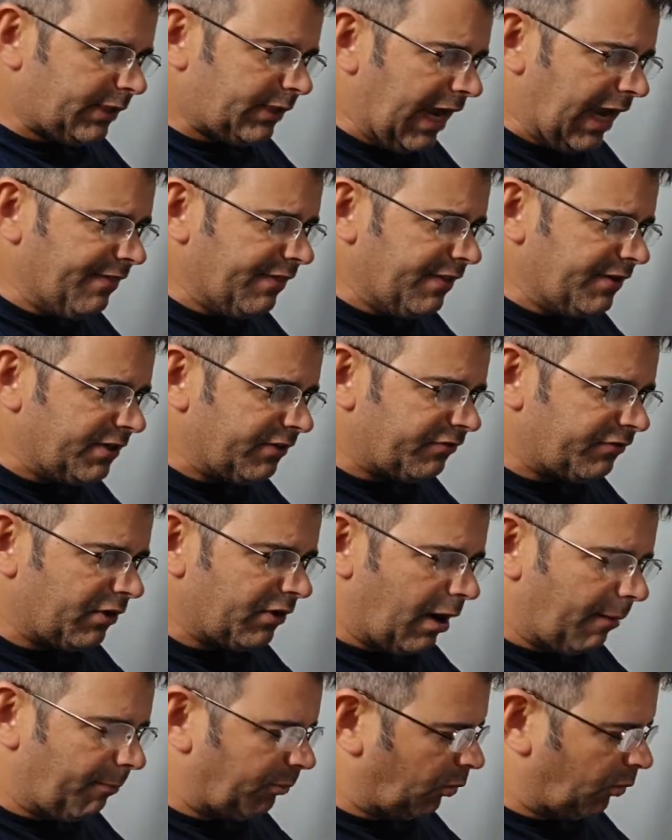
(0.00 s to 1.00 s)
and the
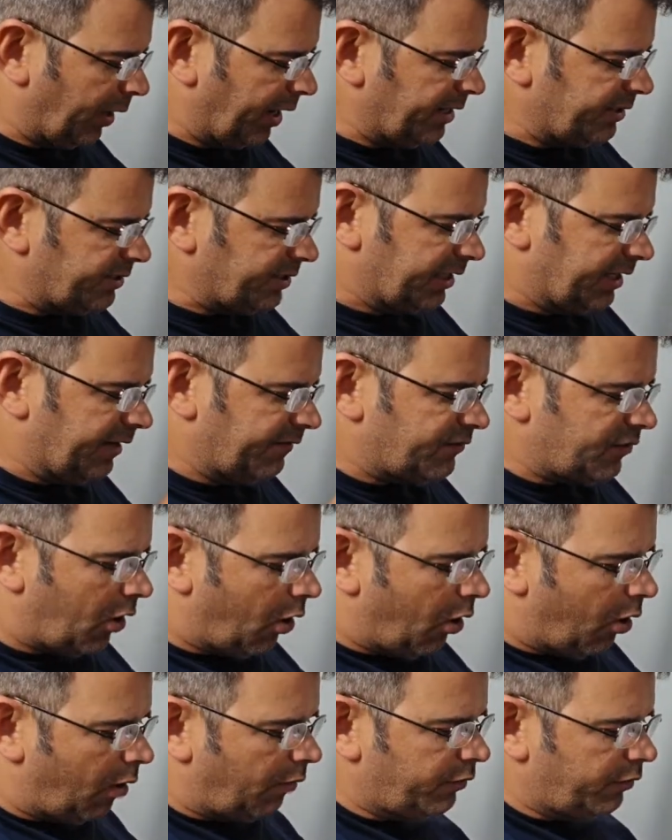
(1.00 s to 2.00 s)
different upgrades, it gives
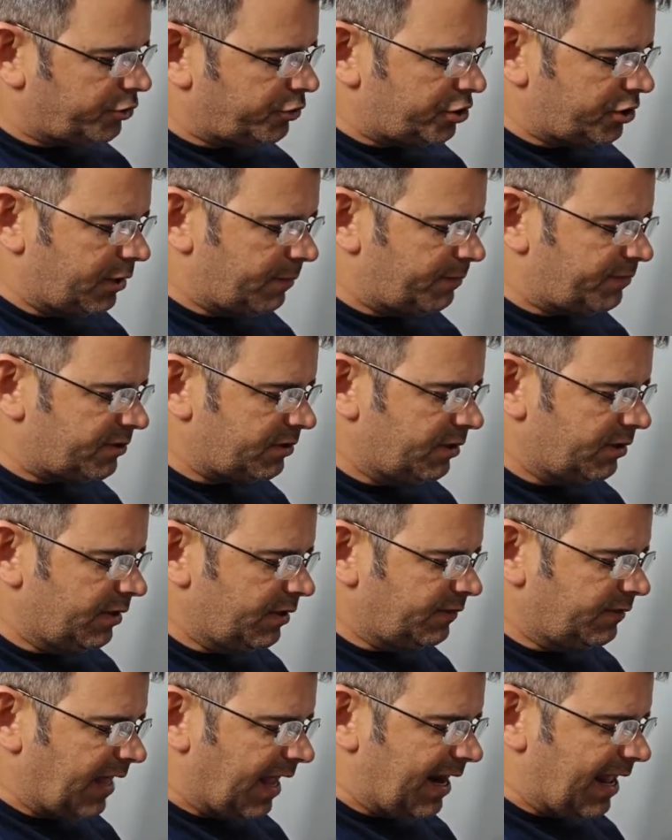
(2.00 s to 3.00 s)
all those ships
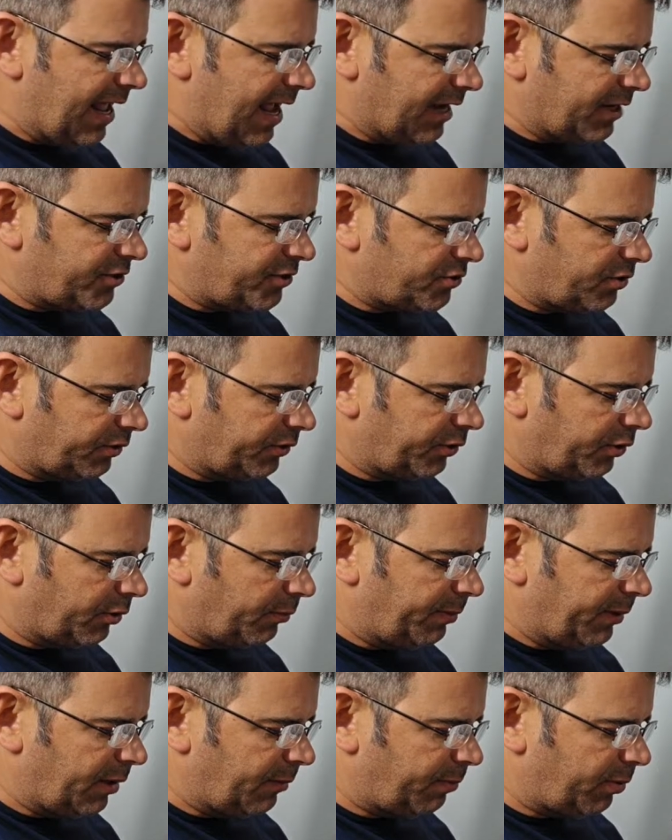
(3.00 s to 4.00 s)
that extra little
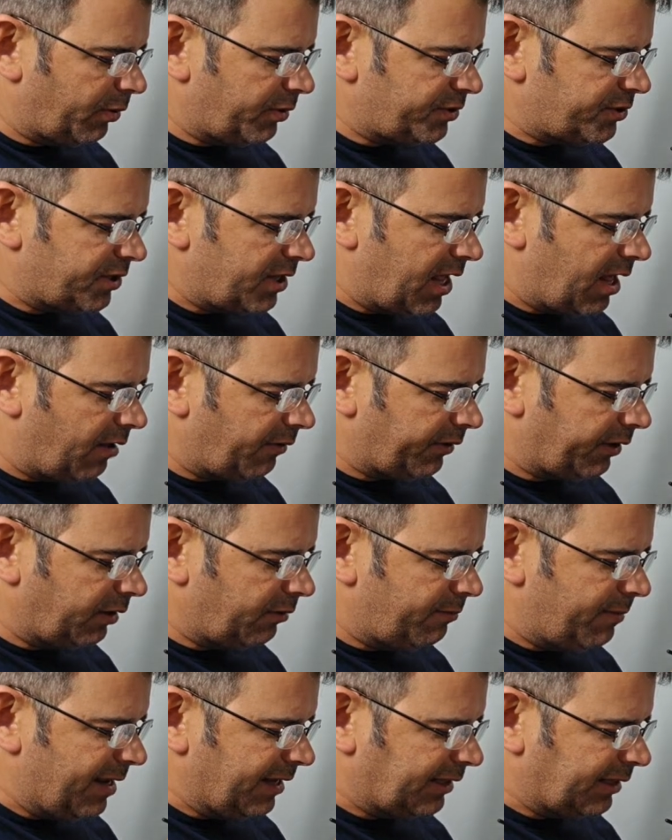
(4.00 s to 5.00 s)
bit of personality to
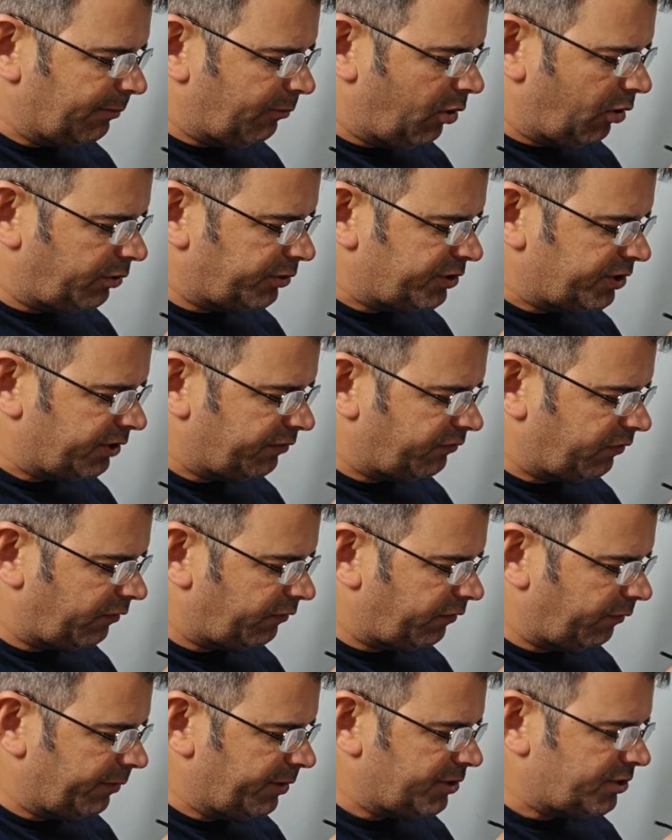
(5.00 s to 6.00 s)
make them all different
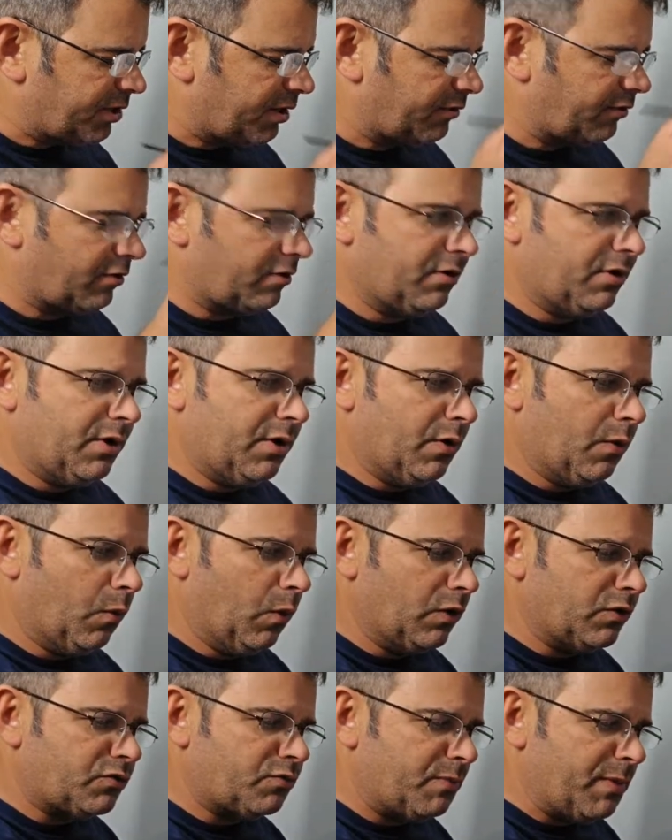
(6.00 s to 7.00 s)
from each other,
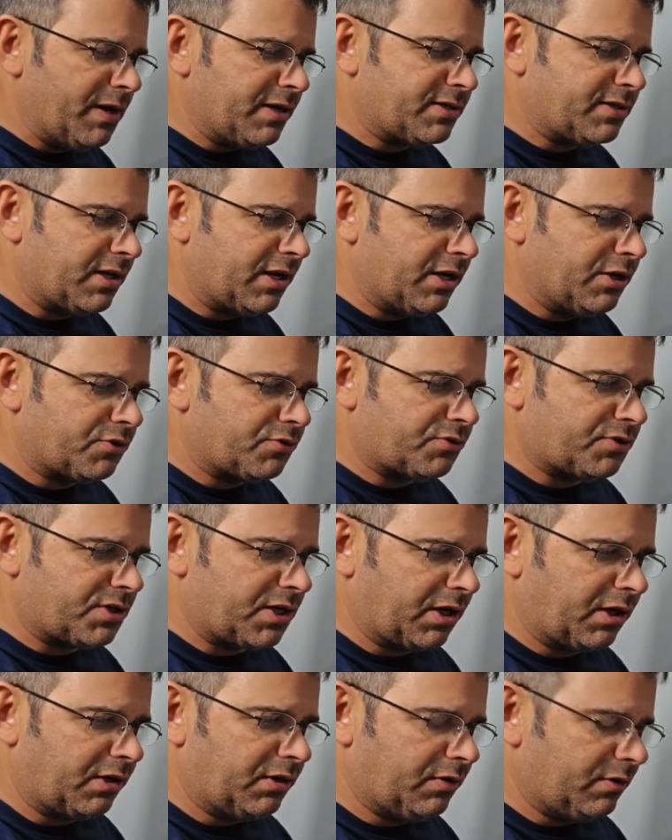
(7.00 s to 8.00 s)
which makes it
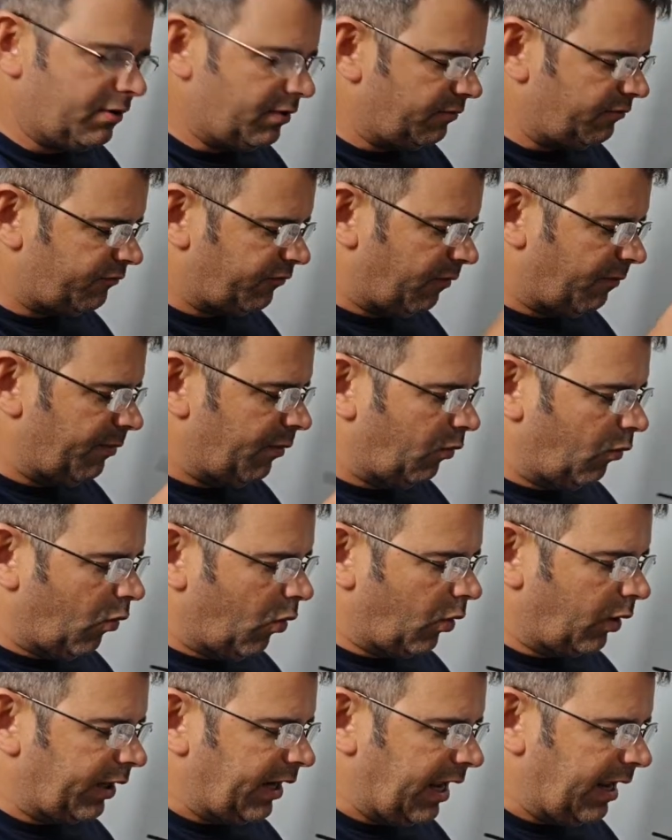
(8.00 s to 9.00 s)
interesting from the
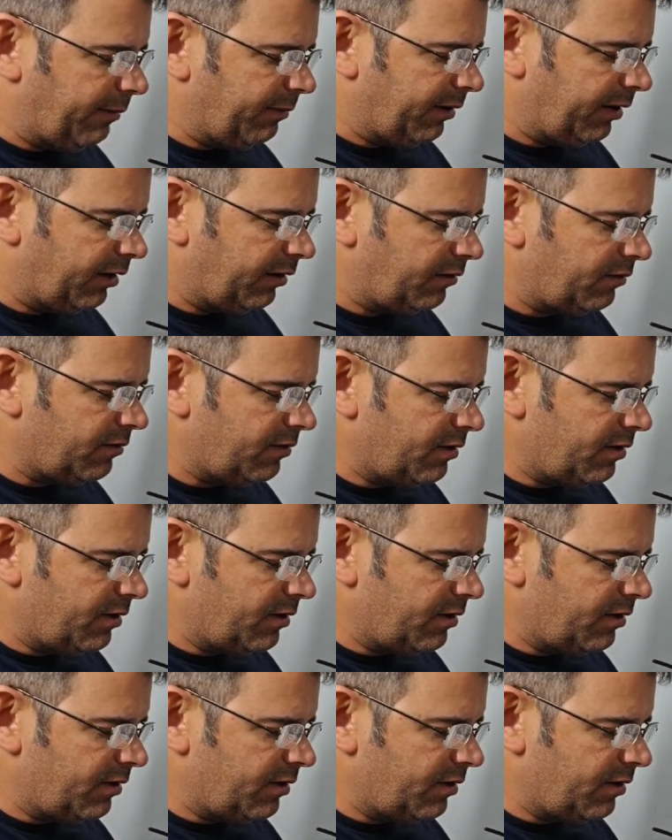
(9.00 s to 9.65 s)
wargaming